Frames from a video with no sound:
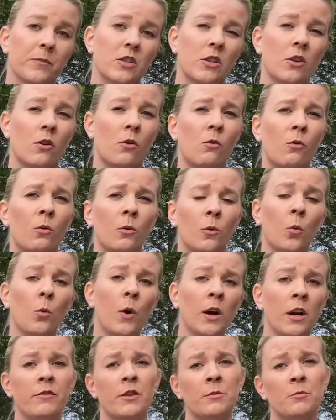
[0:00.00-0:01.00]
So
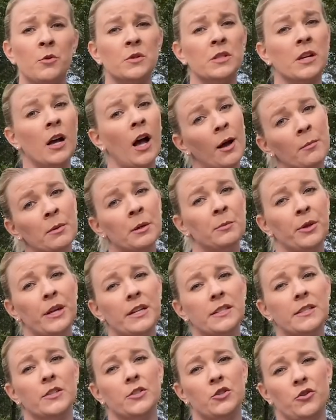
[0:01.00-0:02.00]
one of the most common
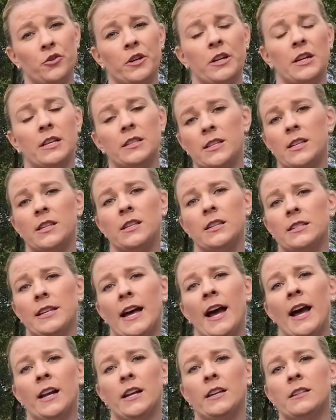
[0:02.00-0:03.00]
places you're going to see this
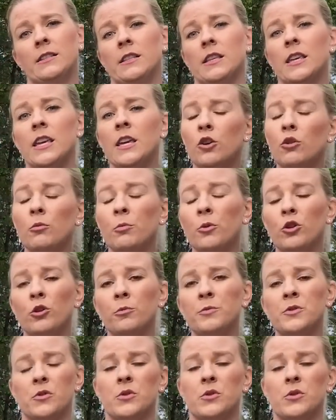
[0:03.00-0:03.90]
at is the heel bulbs,